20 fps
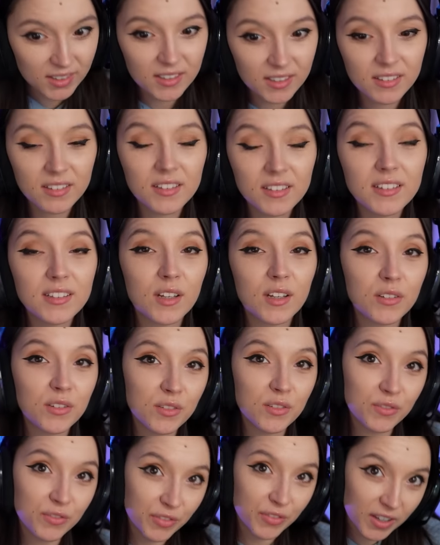That really
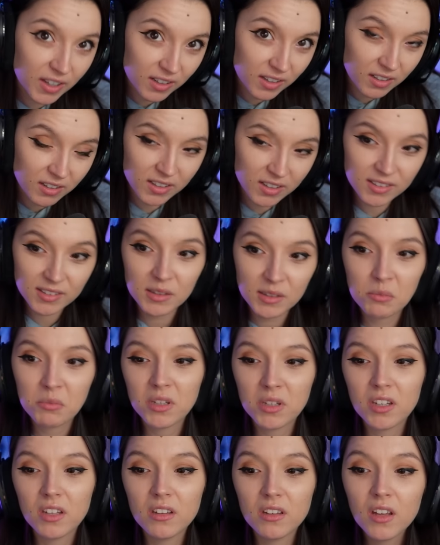sounded very nicely
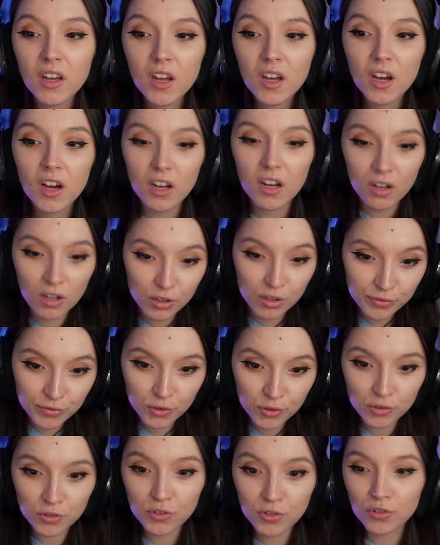made, a lot of
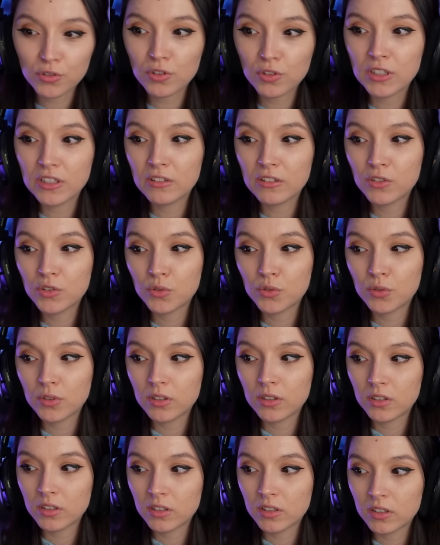control into
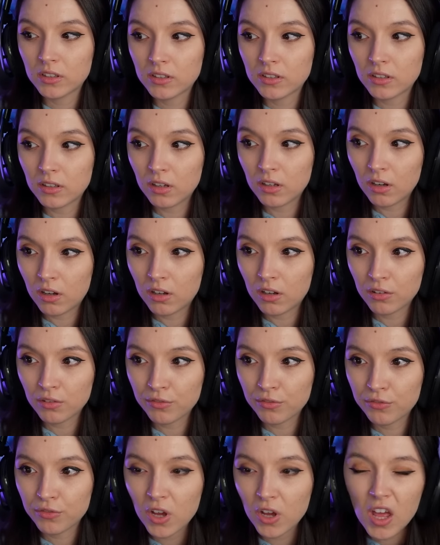it, a lot
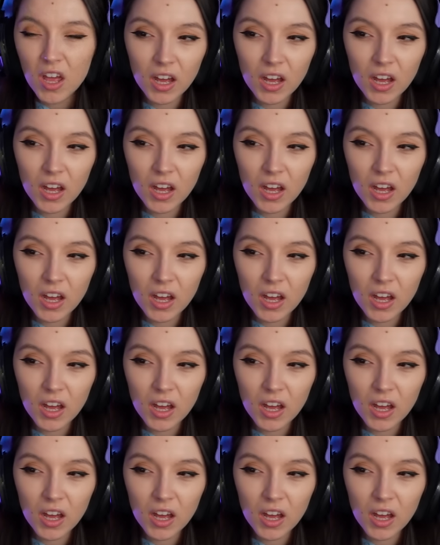of,